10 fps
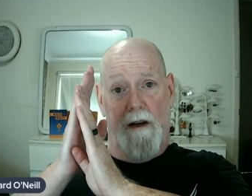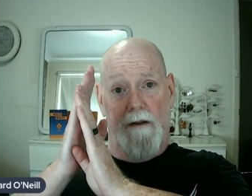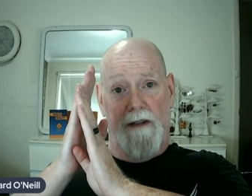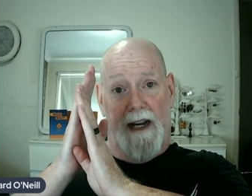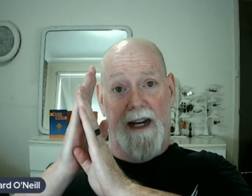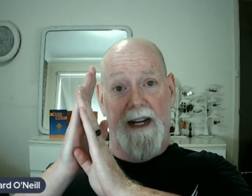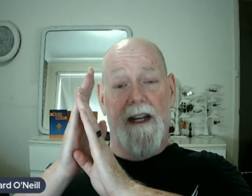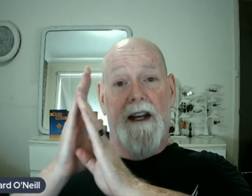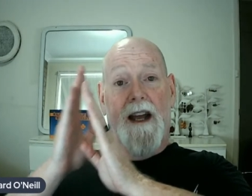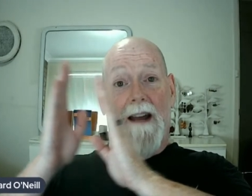Okay,
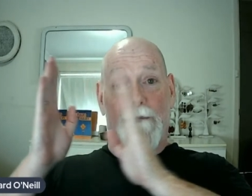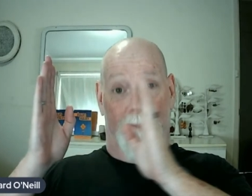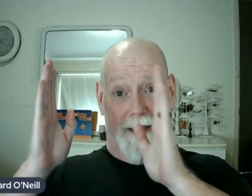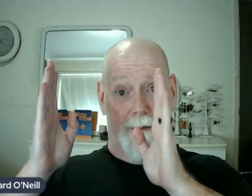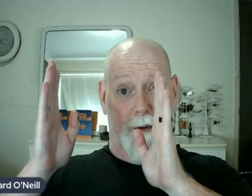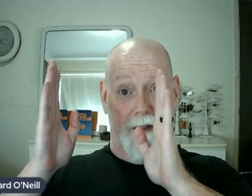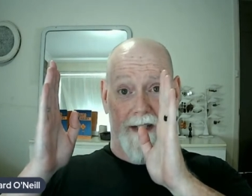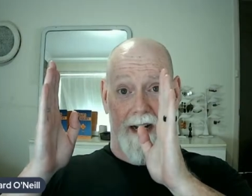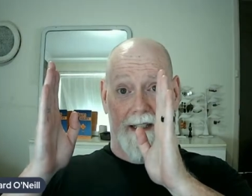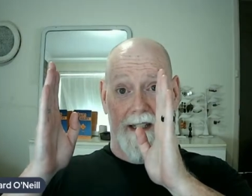but the personality